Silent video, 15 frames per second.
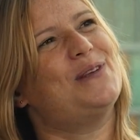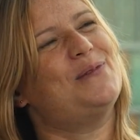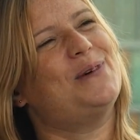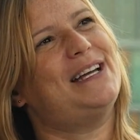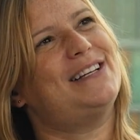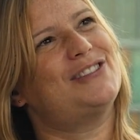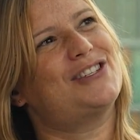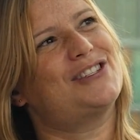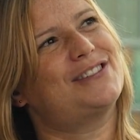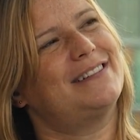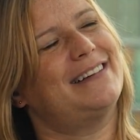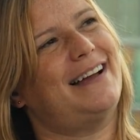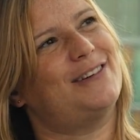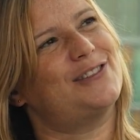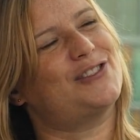which
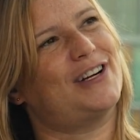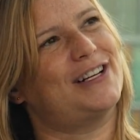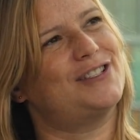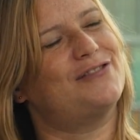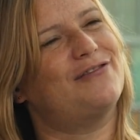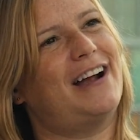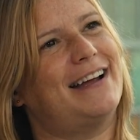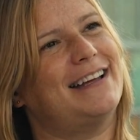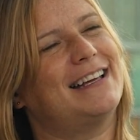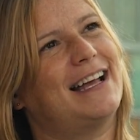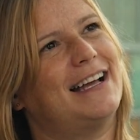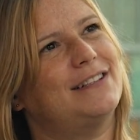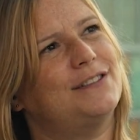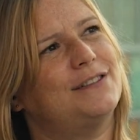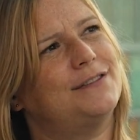I was trying to write
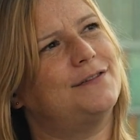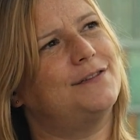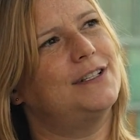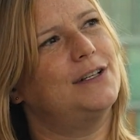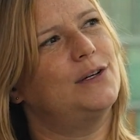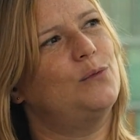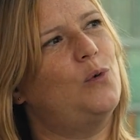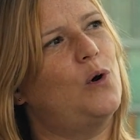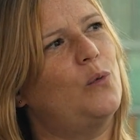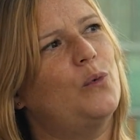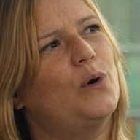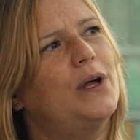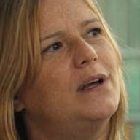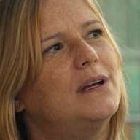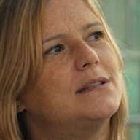kind of what
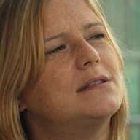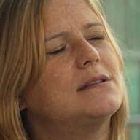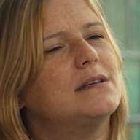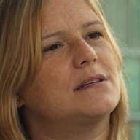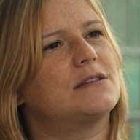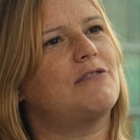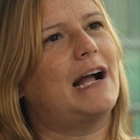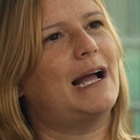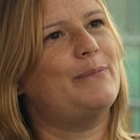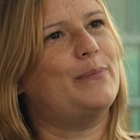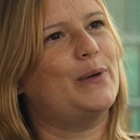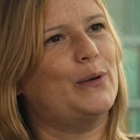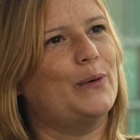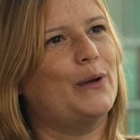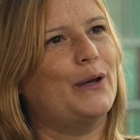words describe
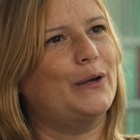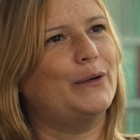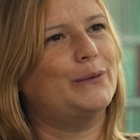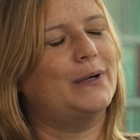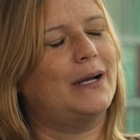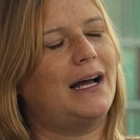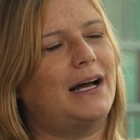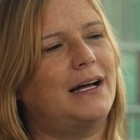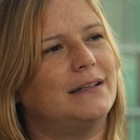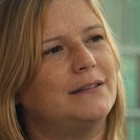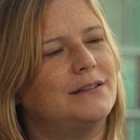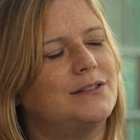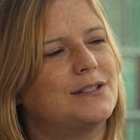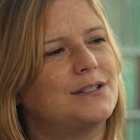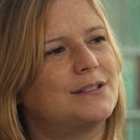Boohoo.
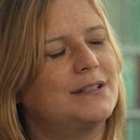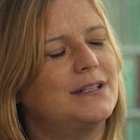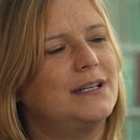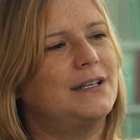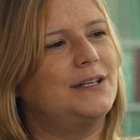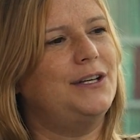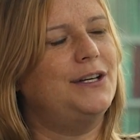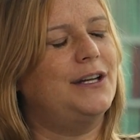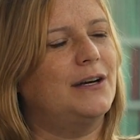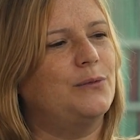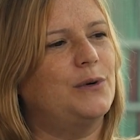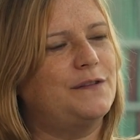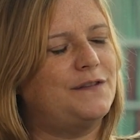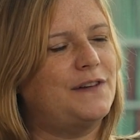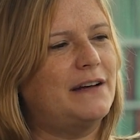And,
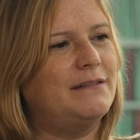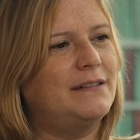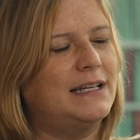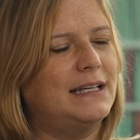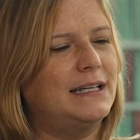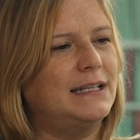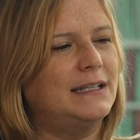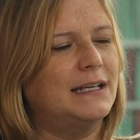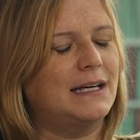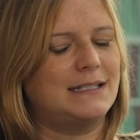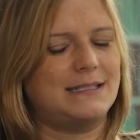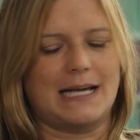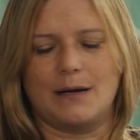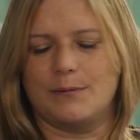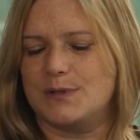we're very
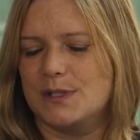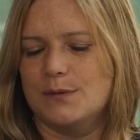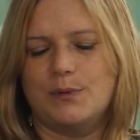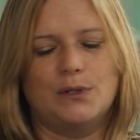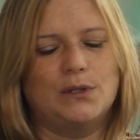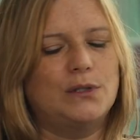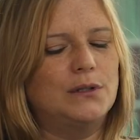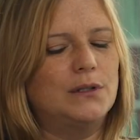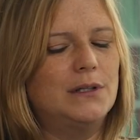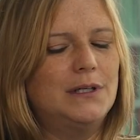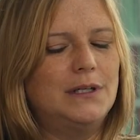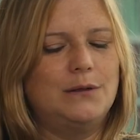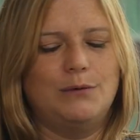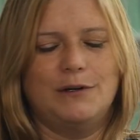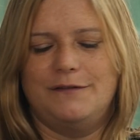adaptable,
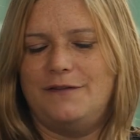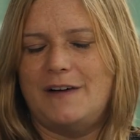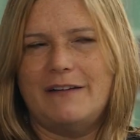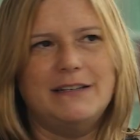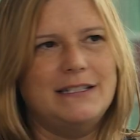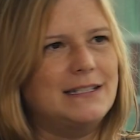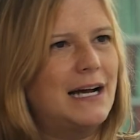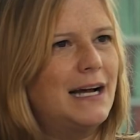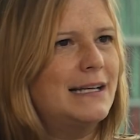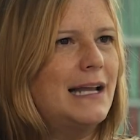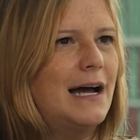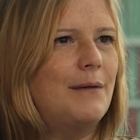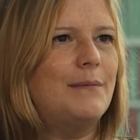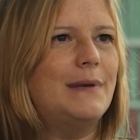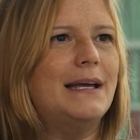we're very
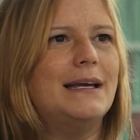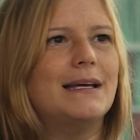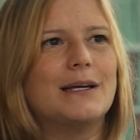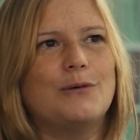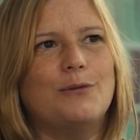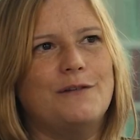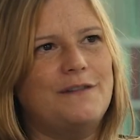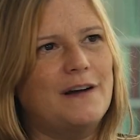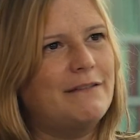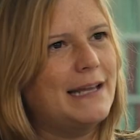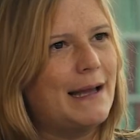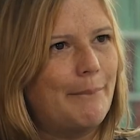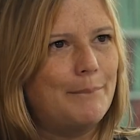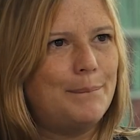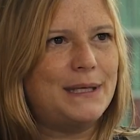dynamic, we're very
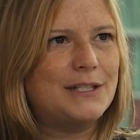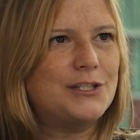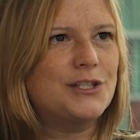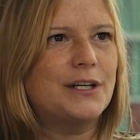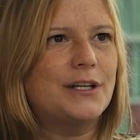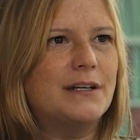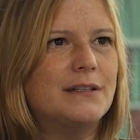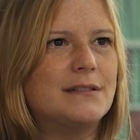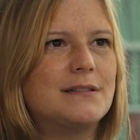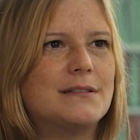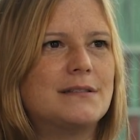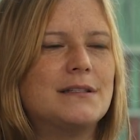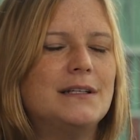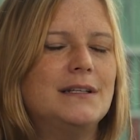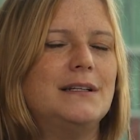
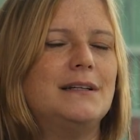ambitious.